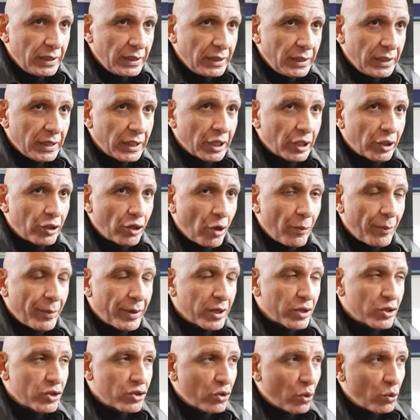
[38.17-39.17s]
economic
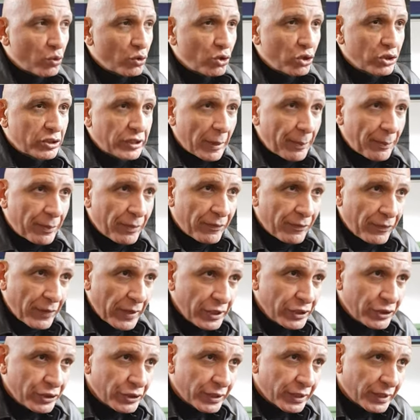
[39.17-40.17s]
and social
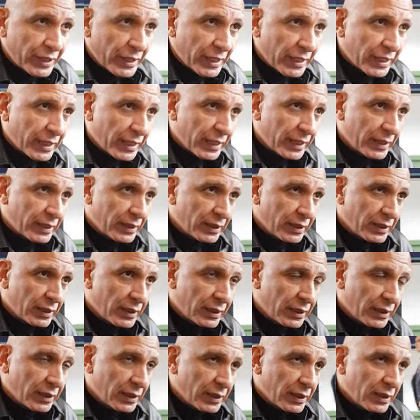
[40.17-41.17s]
deprivation kick in,
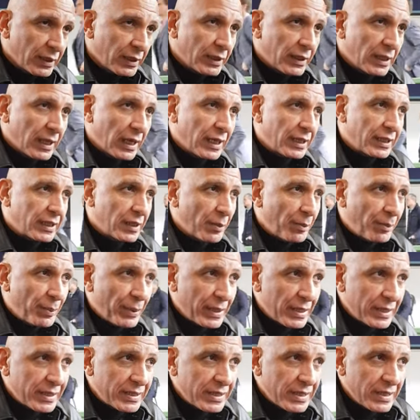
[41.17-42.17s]
and the
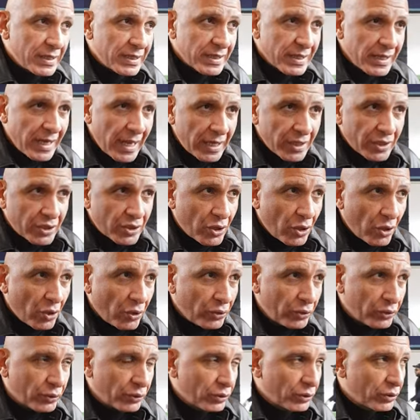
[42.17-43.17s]
ability as an
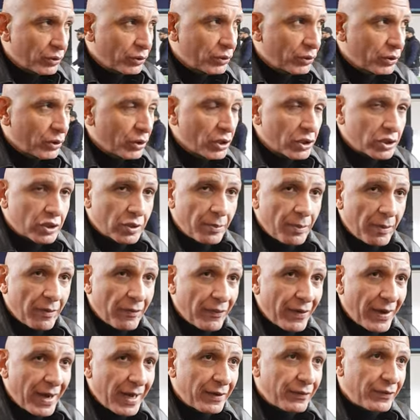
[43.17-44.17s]
ex-con to
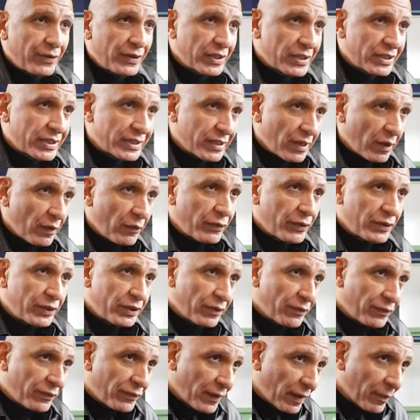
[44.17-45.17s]
provide for yourself and
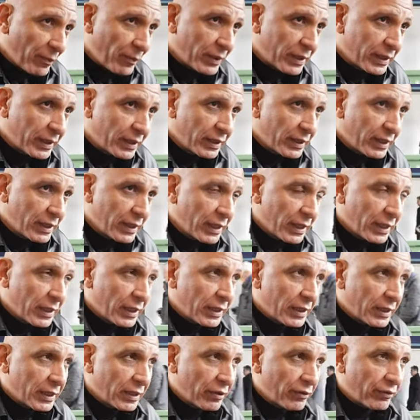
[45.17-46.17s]
your family,
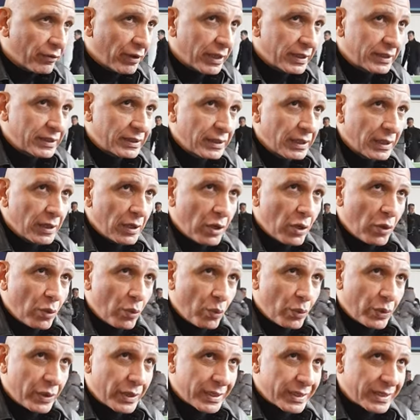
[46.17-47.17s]
you're right,
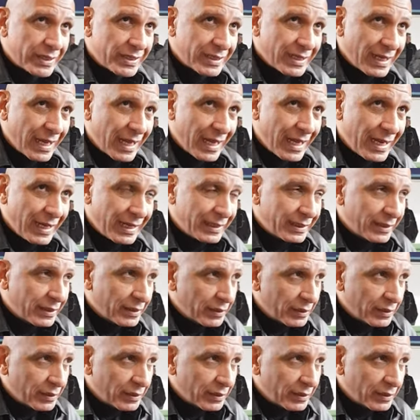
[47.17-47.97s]
with inside